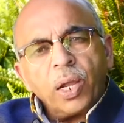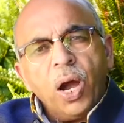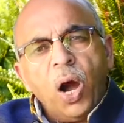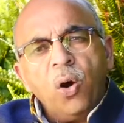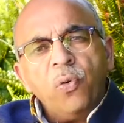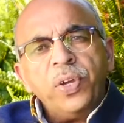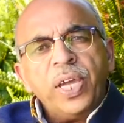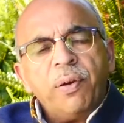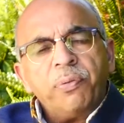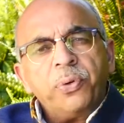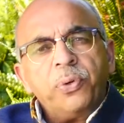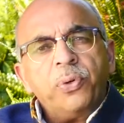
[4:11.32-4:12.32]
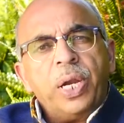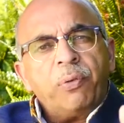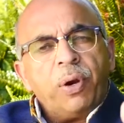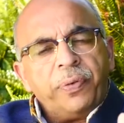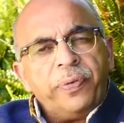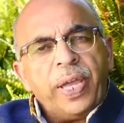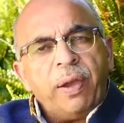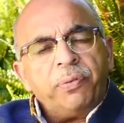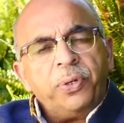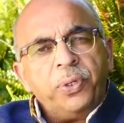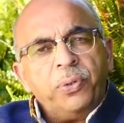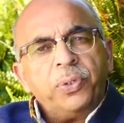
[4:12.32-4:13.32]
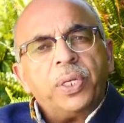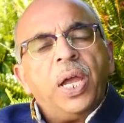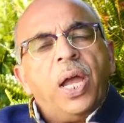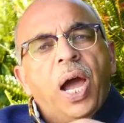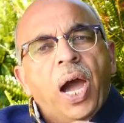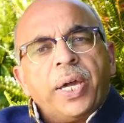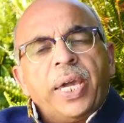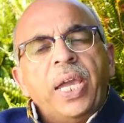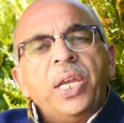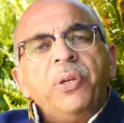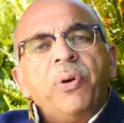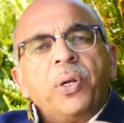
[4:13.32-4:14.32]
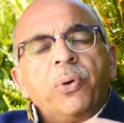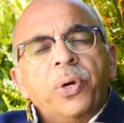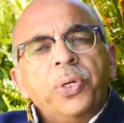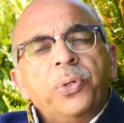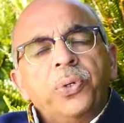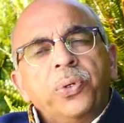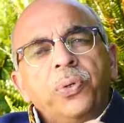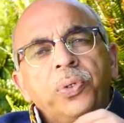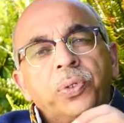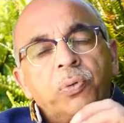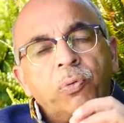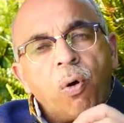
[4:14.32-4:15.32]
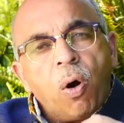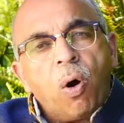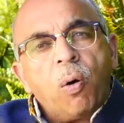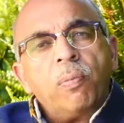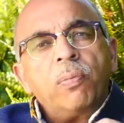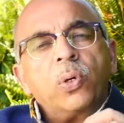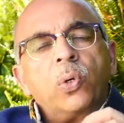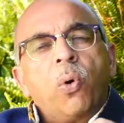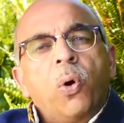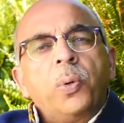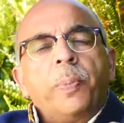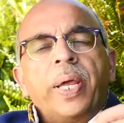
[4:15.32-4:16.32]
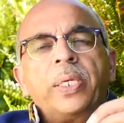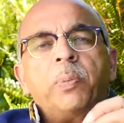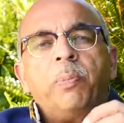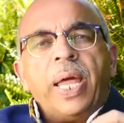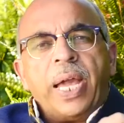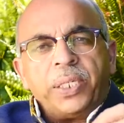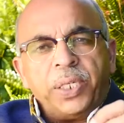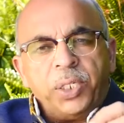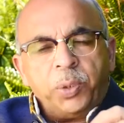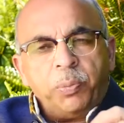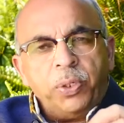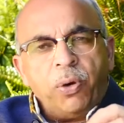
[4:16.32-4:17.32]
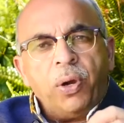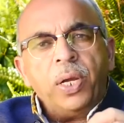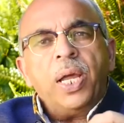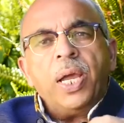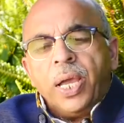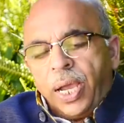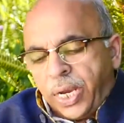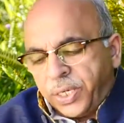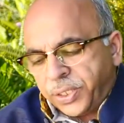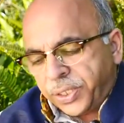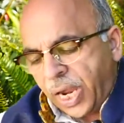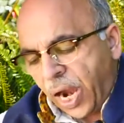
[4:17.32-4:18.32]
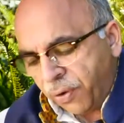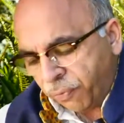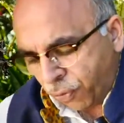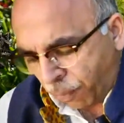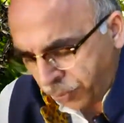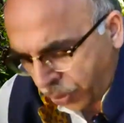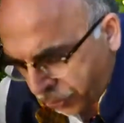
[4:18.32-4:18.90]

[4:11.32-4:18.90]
How we have to do and what we have to use? Again, you are going to use warm cold pressed black sesame oil and start from